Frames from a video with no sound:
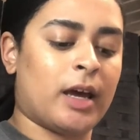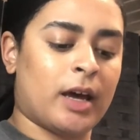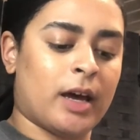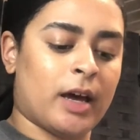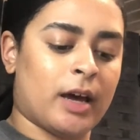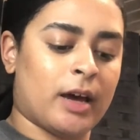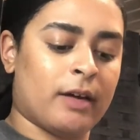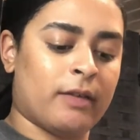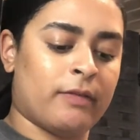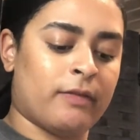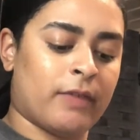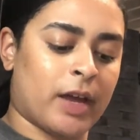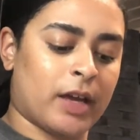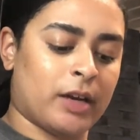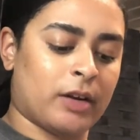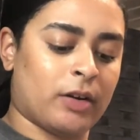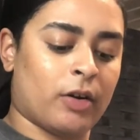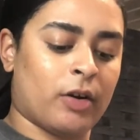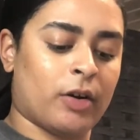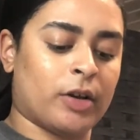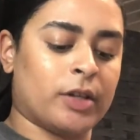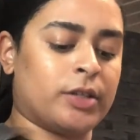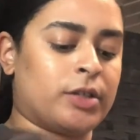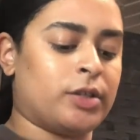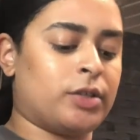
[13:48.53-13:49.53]
event
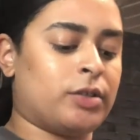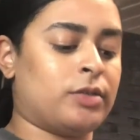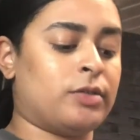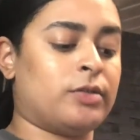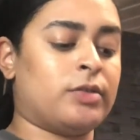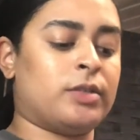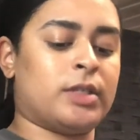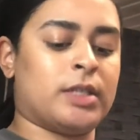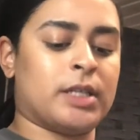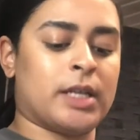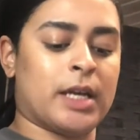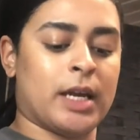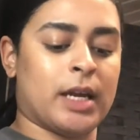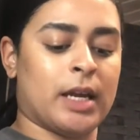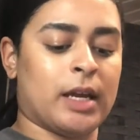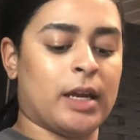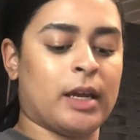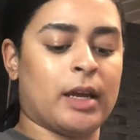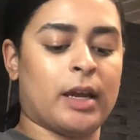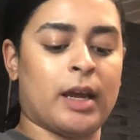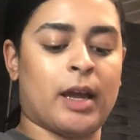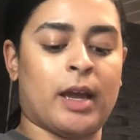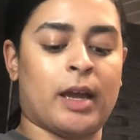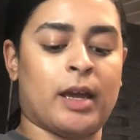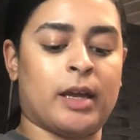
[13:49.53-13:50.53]
on
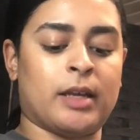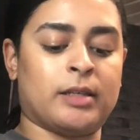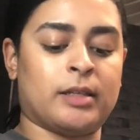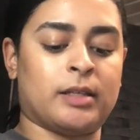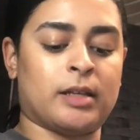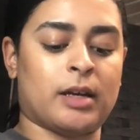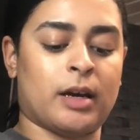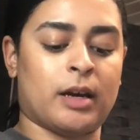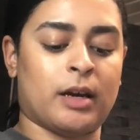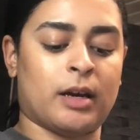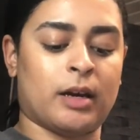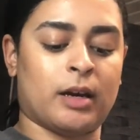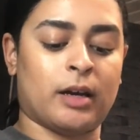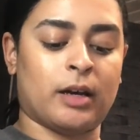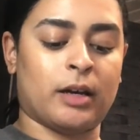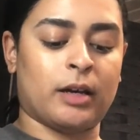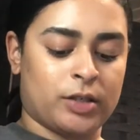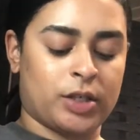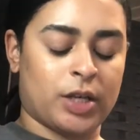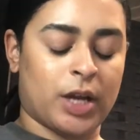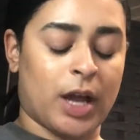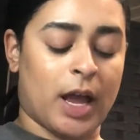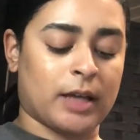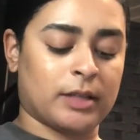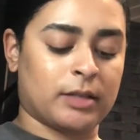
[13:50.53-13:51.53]
Tuesday, and
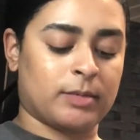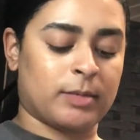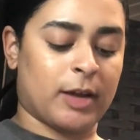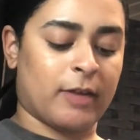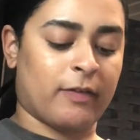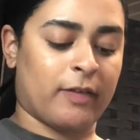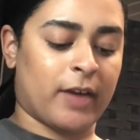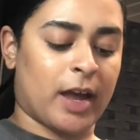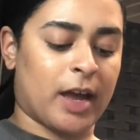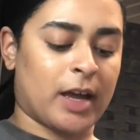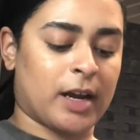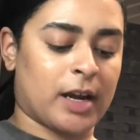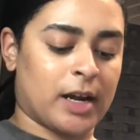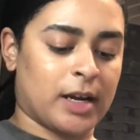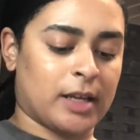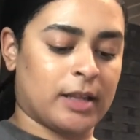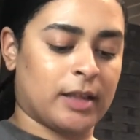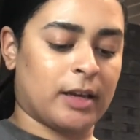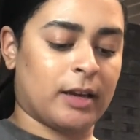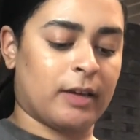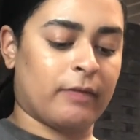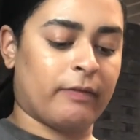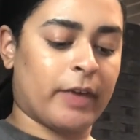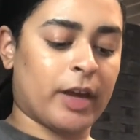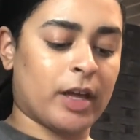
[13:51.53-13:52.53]
she asked me if I had
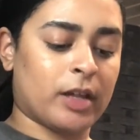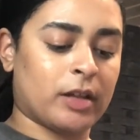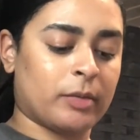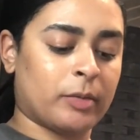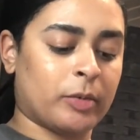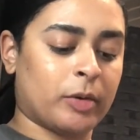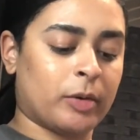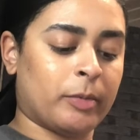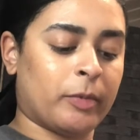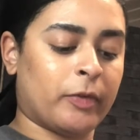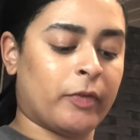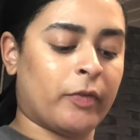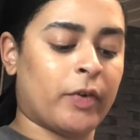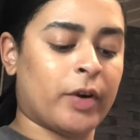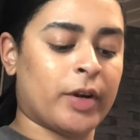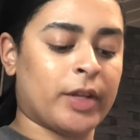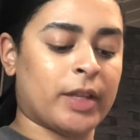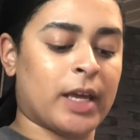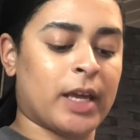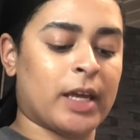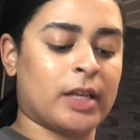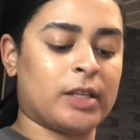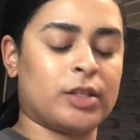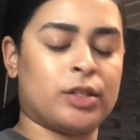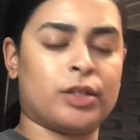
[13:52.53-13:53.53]
anything available before
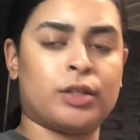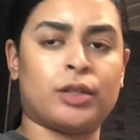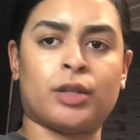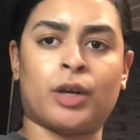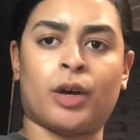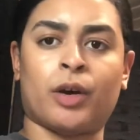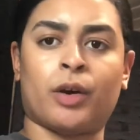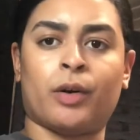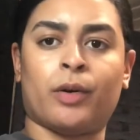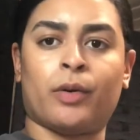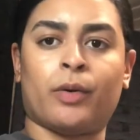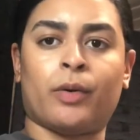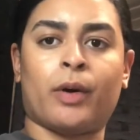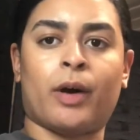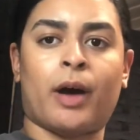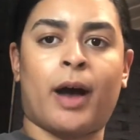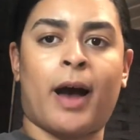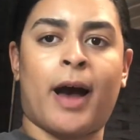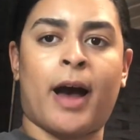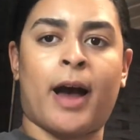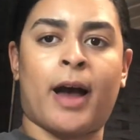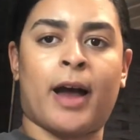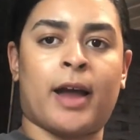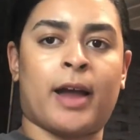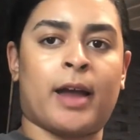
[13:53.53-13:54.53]
then, so
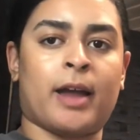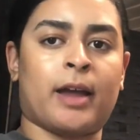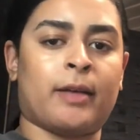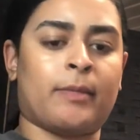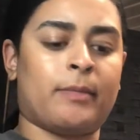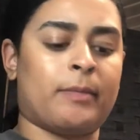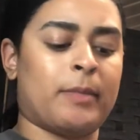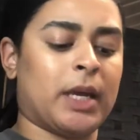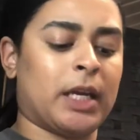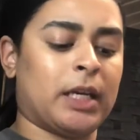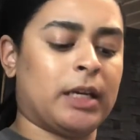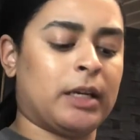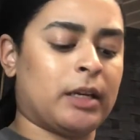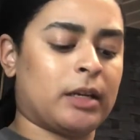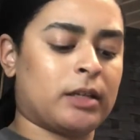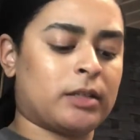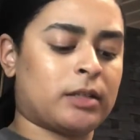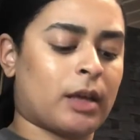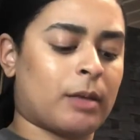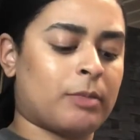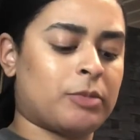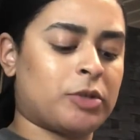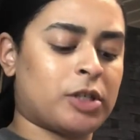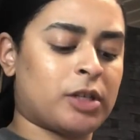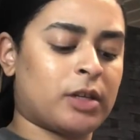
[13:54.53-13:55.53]
I made an
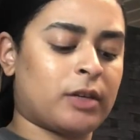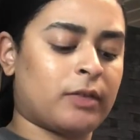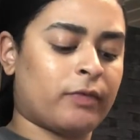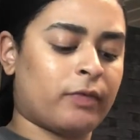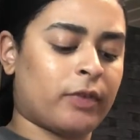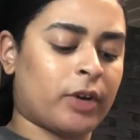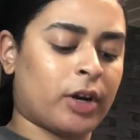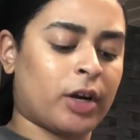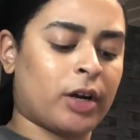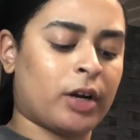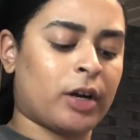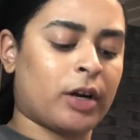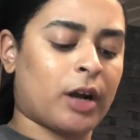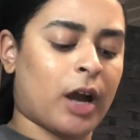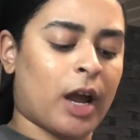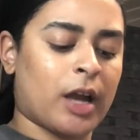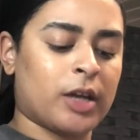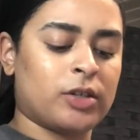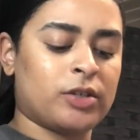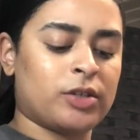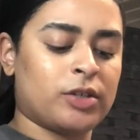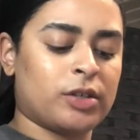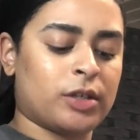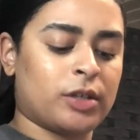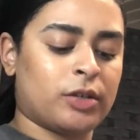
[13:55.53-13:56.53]
exception for her. I
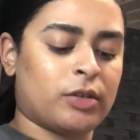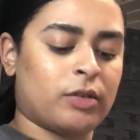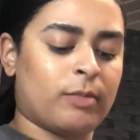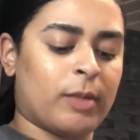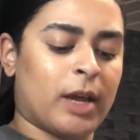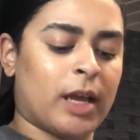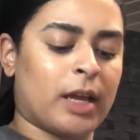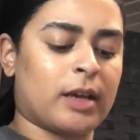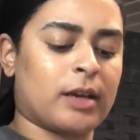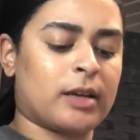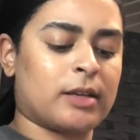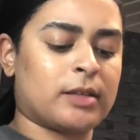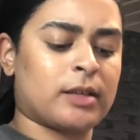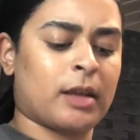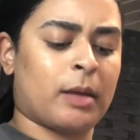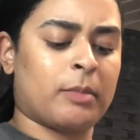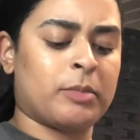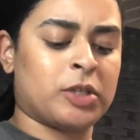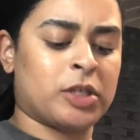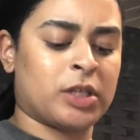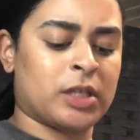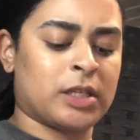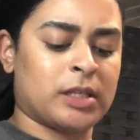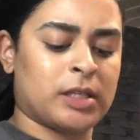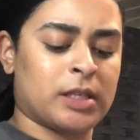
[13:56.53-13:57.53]
usually do make
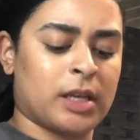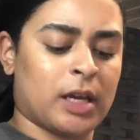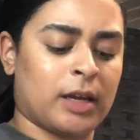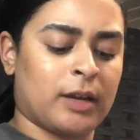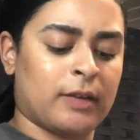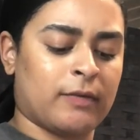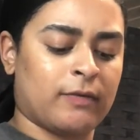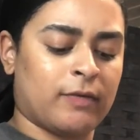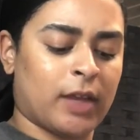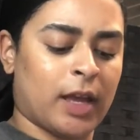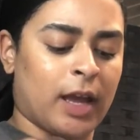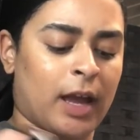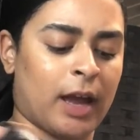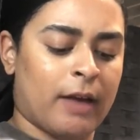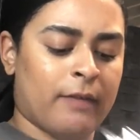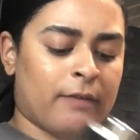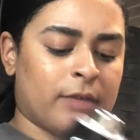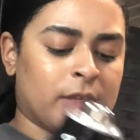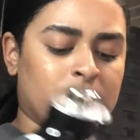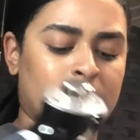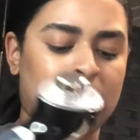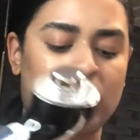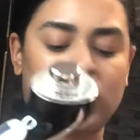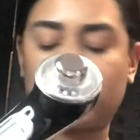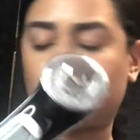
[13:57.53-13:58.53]
exceptions, like if they have
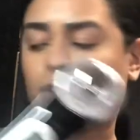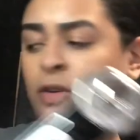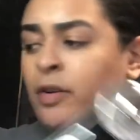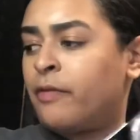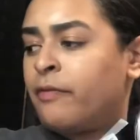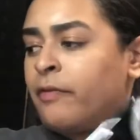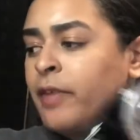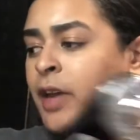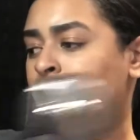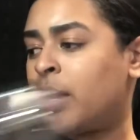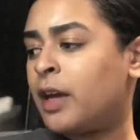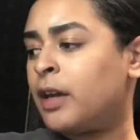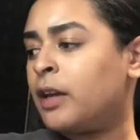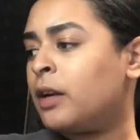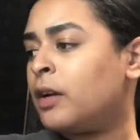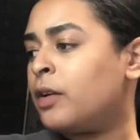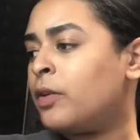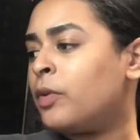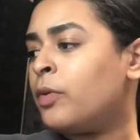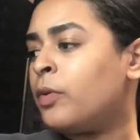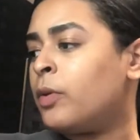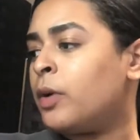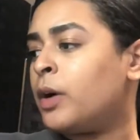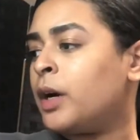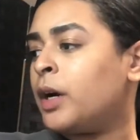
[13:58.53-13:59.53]
a special event
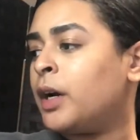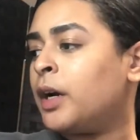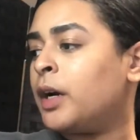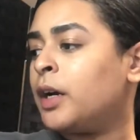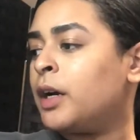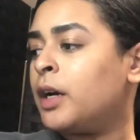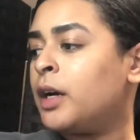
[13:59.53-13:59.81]
or